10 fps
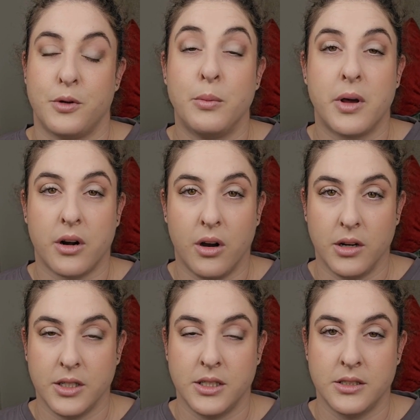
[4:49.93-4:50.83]
a
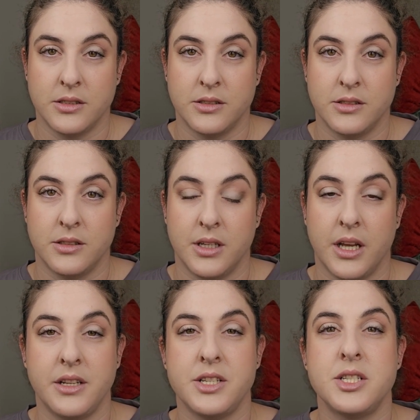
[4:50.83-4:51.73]
RAAK.
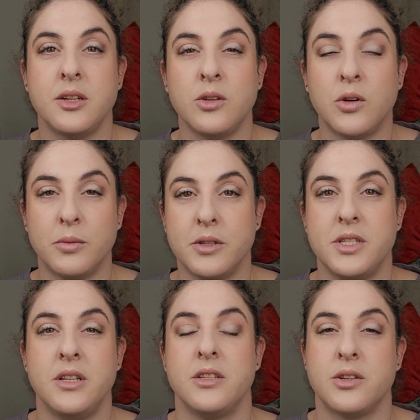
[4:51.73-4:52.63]
It's still almost
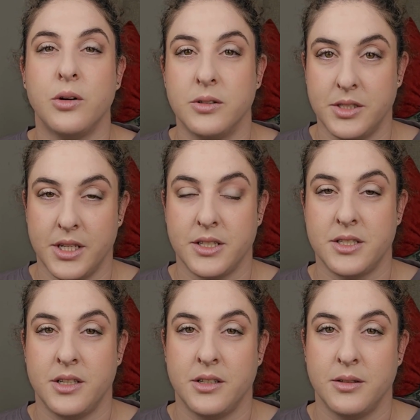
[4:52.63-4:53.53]
in this
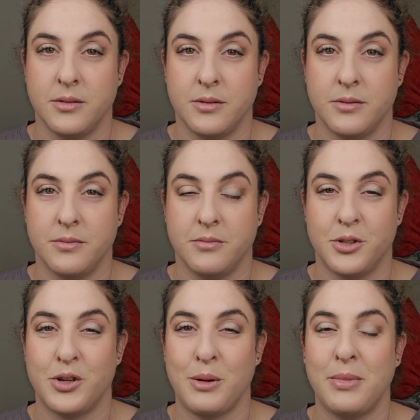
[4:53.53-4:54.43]
context.
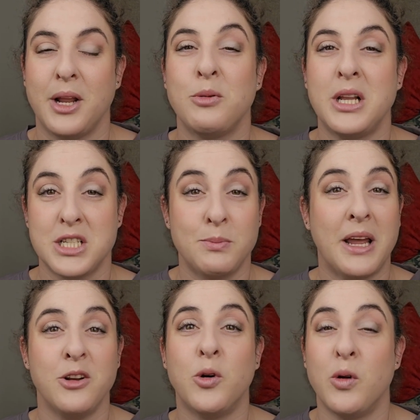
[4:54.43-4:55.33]
All right, but I will
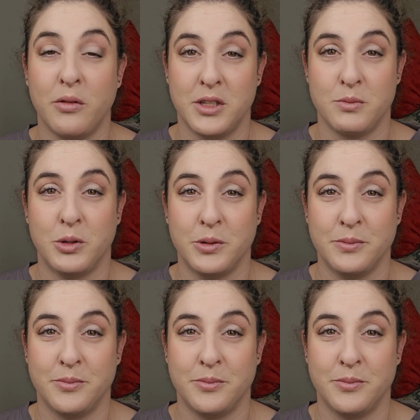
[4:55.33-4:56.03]
explain all of this more.